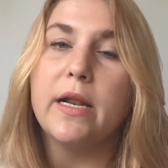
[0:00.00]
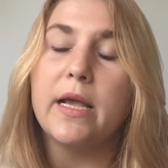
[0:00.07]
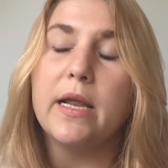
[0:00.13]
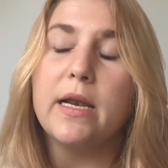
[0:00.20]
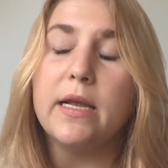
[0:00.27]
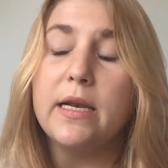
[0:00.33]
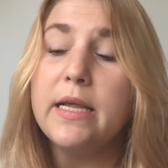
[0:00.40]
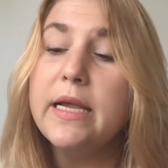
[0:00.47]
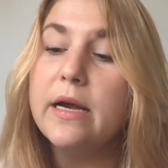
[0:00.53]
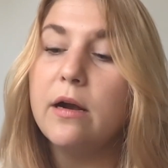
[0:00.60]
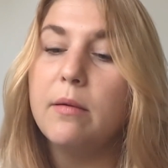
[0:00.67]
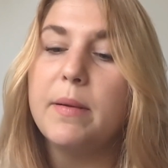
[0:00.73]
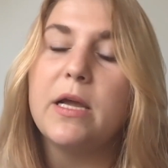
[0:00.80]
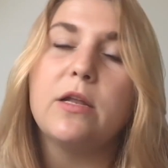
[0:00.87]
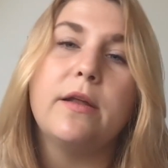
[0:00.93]
it in
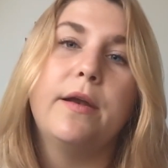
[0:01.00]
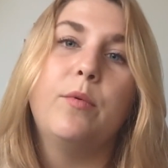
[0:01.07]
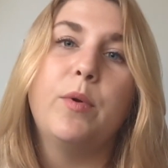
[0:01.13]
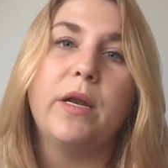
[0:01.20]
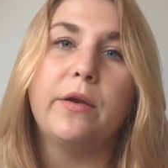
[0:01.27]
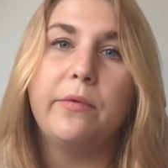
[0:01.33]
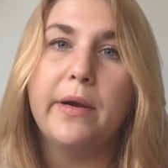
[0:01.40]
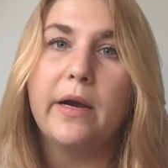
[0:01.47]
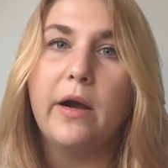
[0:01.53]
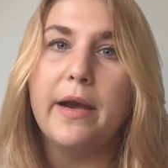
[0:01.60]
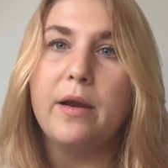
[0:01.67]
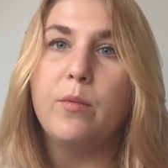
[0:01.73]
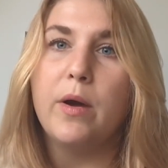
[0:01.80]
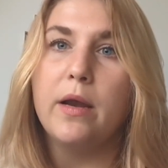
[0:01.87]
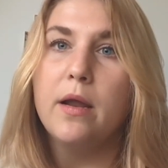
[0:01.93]
here because I don't want to trigger
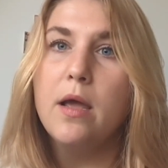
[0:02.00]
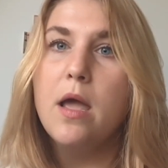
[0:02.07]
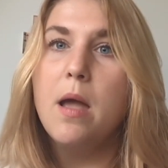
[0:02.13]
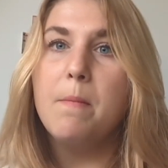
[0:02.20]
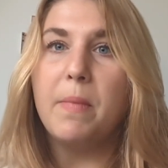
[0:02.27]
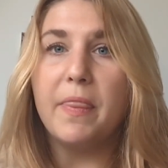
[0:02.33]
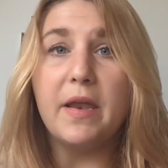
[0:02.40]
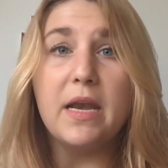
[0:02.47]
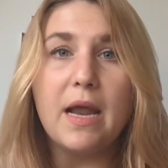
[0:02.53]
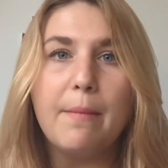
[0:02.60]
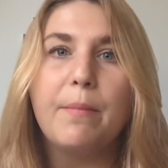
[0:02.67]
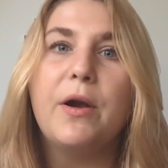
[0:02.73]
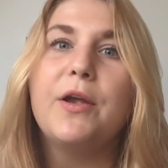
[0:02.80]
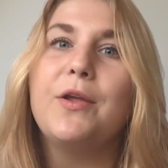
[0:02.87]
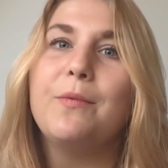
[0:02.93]
anyone, but the
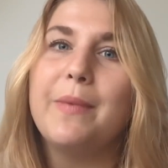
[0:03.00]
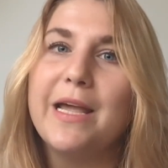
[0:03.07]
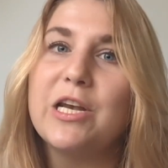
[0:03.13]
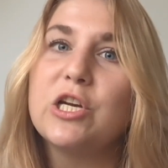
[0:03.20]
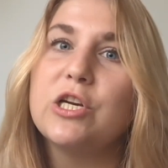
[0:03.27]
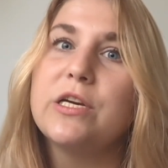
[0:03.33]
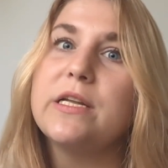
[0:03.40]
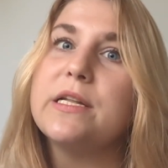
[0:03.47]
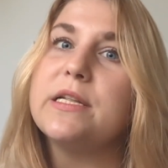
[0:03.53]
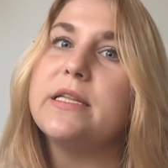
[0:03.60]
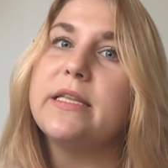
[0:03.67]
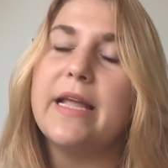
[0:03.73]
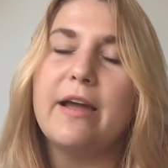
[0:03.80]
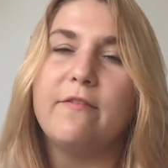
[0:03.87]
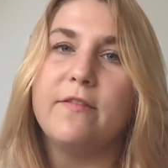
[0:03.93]
number you mentioned is
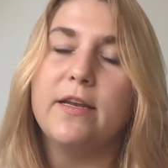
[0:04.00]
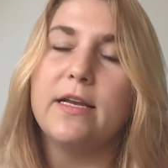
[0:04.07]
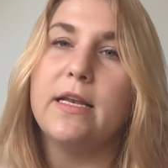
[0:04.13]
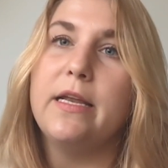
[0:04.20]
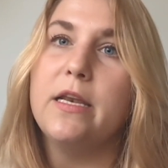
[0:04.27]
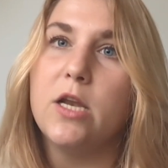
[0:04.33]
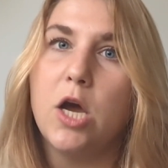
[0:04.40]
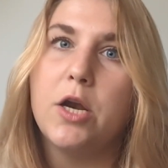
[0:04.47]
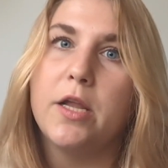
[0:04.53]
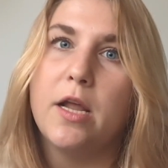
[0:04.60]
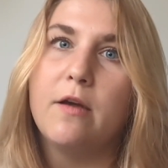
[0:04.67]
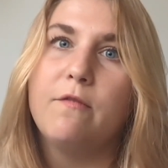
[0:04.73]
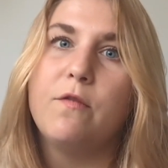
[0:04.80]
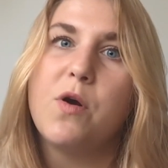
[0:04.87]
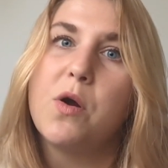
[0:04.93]
definitely not
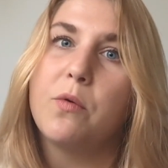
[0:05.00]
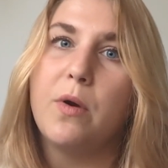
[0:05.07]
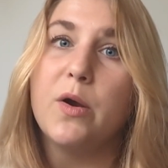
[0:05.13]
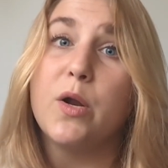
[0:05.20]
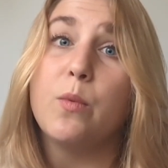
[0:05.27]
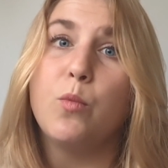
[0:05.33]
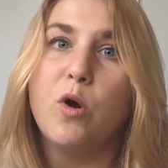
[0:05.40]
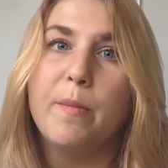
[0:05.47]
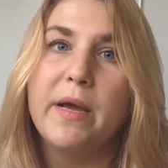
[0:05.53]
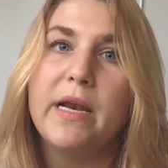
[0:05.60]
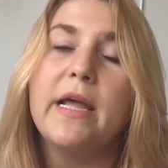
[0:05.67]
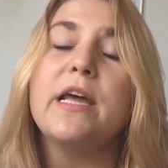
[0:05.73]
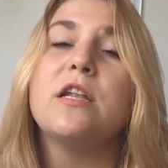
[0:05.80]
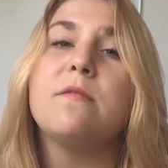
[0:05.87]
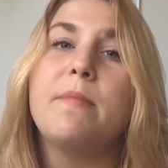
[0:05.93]
enough for a grown-up woman,
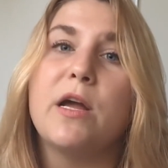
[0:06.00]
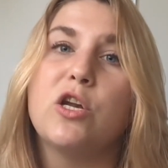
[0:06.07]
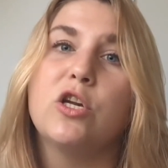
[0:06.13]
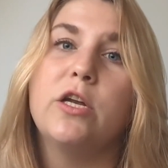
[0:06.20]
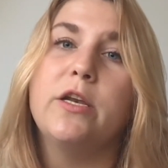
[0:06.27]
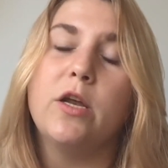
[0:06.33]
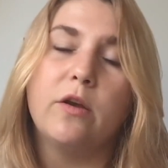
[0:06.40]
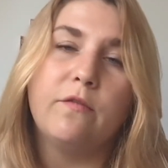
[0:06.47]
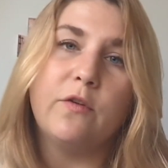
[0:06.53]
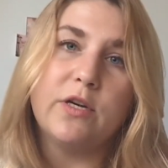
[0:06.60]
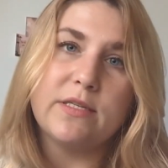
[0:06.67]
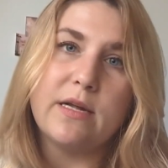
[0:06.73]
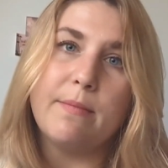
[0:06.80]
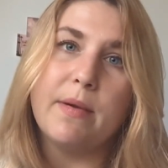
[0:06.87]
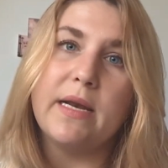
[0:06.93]
especially not for
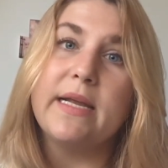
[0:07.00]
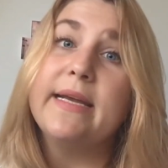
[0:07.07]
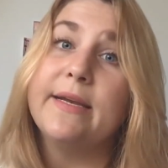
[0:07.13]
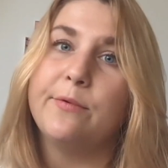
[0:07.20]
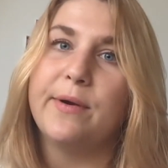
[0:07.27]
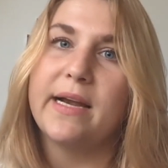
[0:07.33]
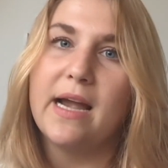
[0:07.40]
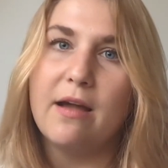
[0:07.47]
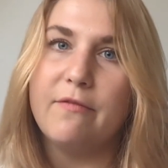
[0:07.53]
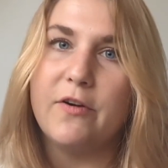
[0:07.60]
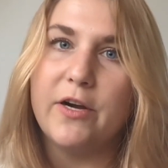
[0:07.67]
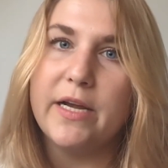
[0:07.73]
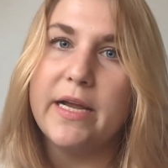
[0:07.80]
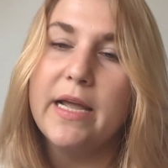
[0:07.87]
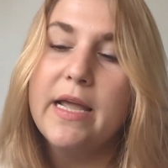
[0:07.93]
somebody in
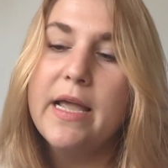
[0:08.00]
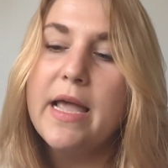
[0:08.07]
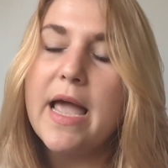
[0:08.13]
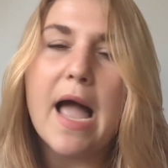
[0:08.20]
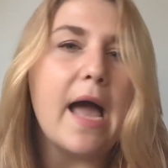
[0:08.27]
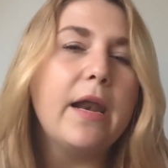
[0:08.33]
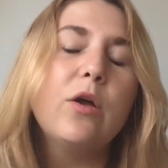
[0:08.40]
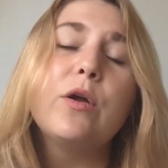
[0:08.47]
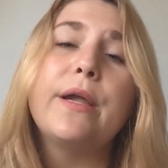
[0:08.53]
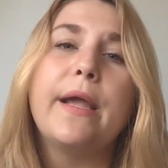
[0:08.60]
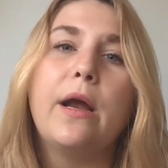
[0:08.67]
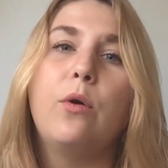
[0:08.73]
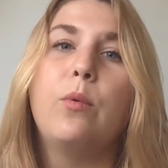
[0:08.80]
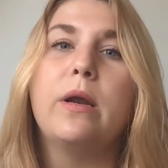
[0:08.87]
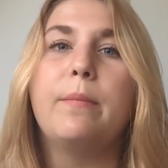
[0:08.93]
recovery. I don't
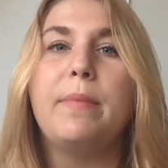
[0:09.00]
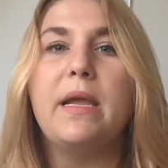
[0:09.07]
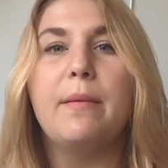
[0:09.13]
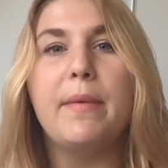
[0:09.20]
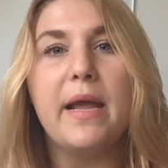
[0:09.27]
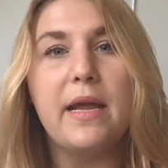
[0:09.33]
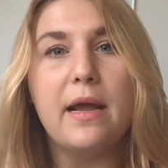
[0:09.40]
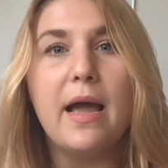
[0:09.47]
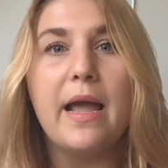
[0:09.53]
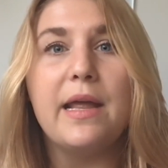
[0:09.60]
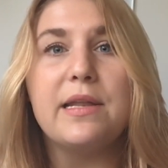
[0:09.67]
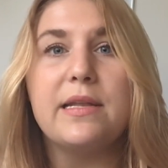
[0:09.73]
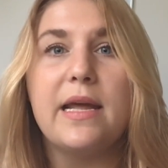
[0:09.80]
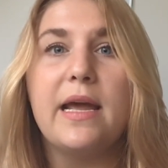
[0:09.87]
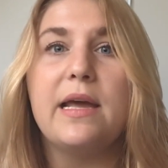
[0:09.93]
care what a BMI
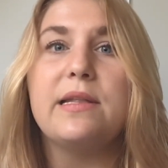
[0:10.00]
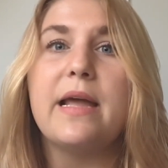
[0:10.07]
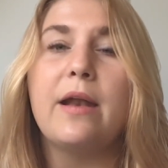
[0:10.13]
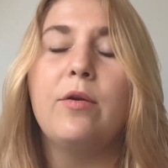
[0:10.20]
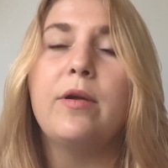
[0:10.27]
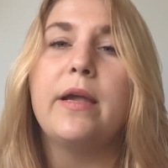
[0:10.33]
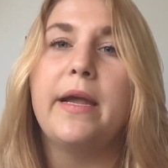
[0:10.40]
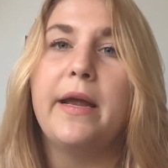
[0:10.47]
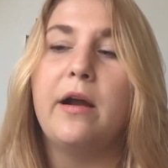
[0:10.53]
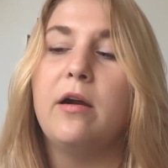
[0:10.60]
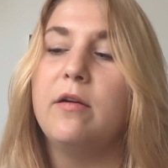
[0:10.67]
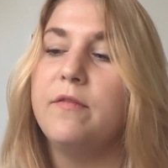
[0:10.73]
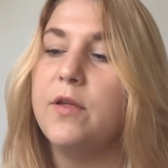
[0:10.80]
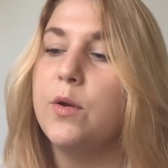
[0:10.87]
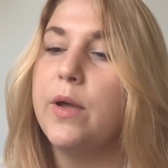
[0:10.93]
says, I don't care
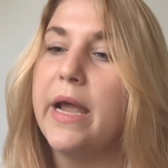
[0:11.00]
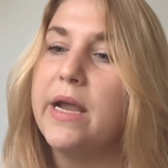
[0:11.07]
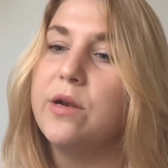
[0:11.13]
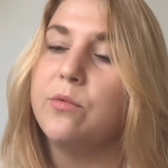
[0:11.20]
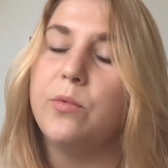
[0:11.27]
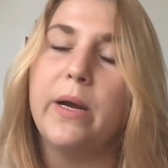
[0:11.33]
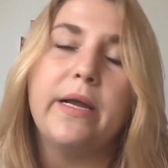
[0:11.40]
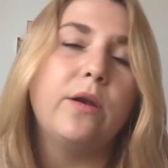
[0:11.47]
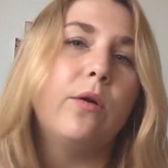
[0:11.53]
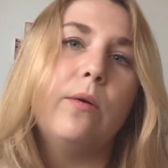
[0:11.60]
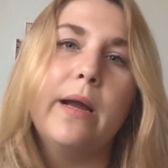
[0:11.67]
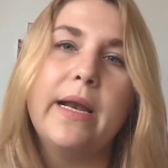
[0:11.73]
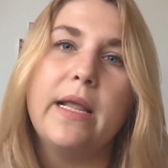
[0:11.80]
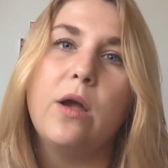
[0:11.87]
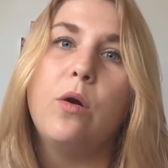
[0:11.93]
if you gained weight
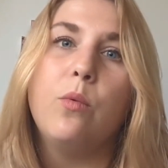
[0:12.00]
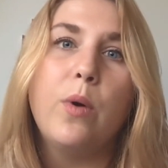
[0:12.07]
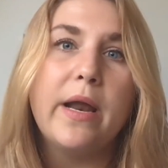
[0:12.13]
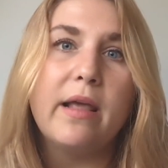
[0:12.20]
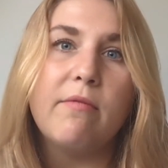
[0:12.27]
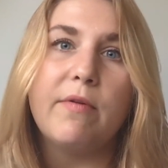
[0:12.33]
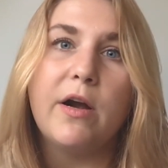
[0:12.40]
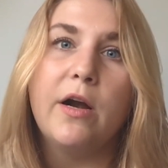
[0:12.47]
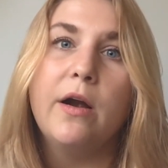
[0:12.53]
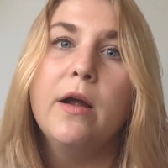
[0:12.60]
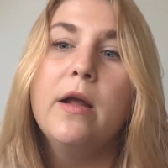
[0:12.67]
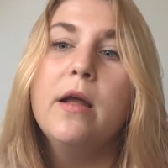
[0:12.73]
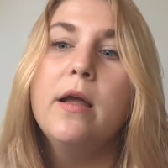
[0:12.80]
already or whatever.